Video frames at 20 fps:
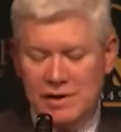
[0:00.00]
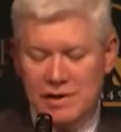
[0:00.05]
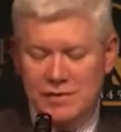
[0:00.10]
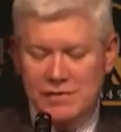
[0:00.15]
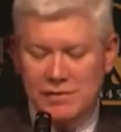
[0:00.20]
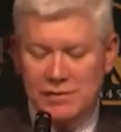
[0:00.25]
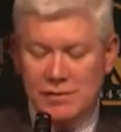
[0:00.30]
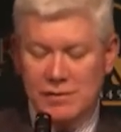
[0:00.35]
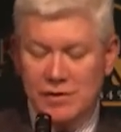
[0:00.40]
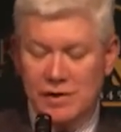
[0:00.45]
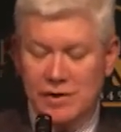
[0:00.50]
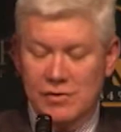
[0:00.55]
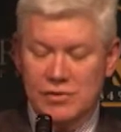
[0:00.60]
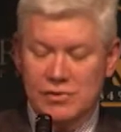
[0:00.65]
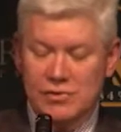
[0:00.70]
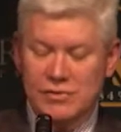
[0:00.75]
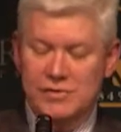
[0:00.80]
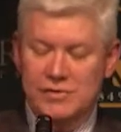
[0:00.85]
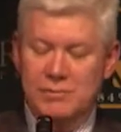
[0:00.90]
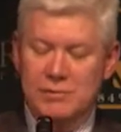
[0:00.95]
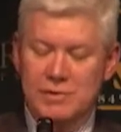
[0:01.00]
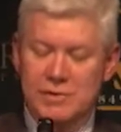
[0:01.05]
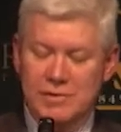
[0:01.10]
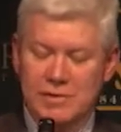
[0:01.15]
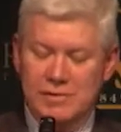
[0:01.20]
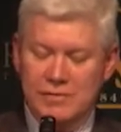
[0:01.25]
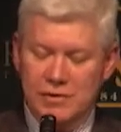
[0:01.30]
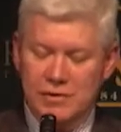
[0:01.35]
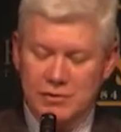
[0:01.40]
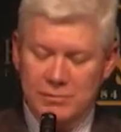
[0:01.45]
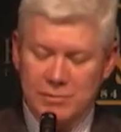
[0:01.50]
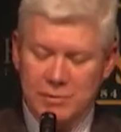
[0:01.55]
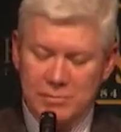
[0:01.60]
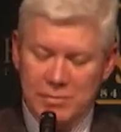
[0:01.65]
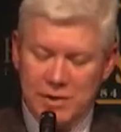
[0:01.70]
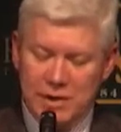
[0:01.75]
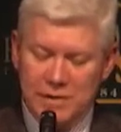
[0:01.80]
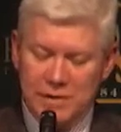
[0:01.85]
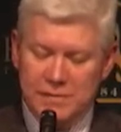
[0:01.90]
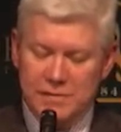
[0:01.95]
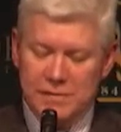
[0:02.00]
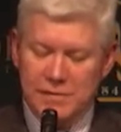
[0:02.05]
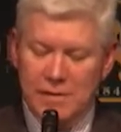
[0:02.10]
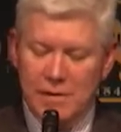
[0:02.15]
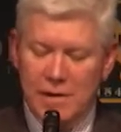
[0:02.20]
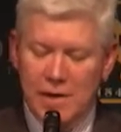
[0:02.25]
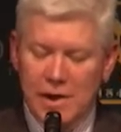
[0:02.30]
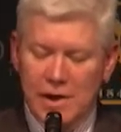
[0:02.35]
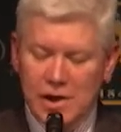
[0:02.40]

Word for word: the irreducibility of the human person,